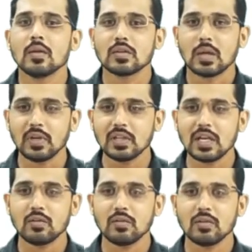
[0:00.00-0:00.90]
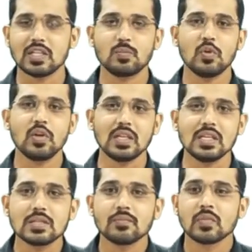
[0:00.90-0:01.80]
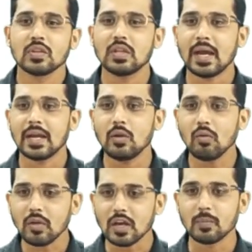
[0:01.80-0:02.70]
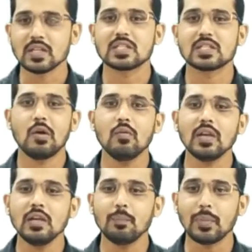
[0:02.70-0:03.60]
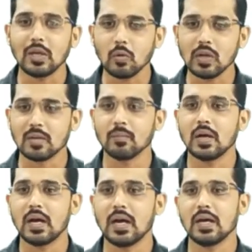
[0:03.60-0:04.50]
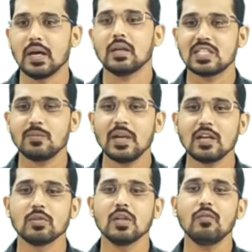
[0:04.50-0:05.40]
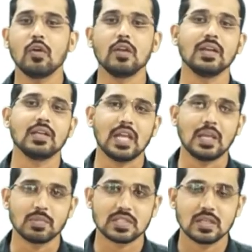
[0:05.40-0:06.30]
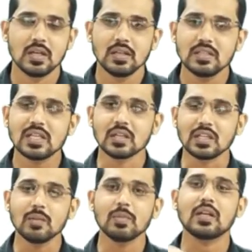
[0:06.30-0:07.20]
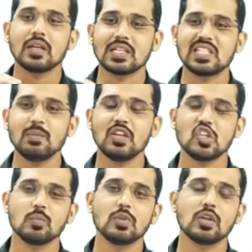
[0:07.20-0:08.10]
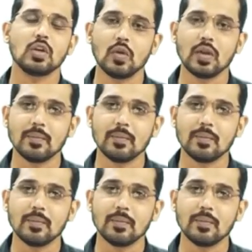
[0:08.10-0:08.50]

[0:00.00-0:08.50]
After that, next point is the hydrocarbons found in petroleum are classified into the following types. These are nothing but classification of the crude oil.